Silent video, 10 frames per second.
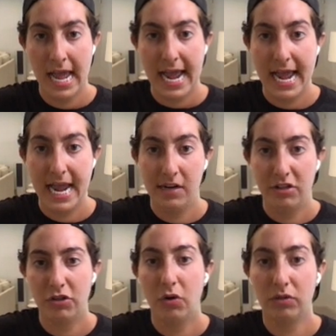And
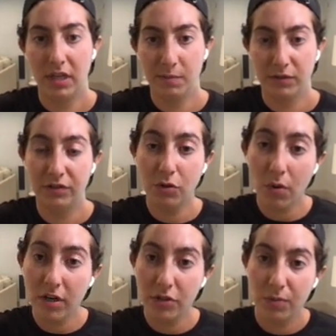the total number of
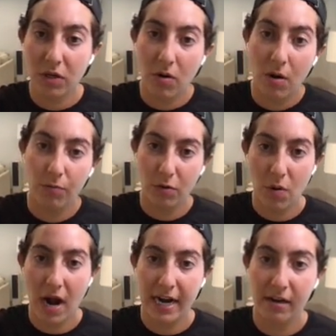storage
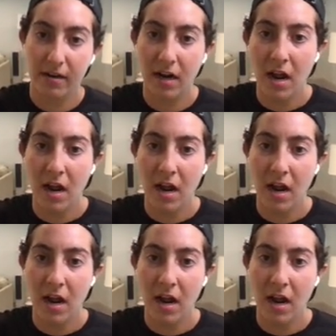required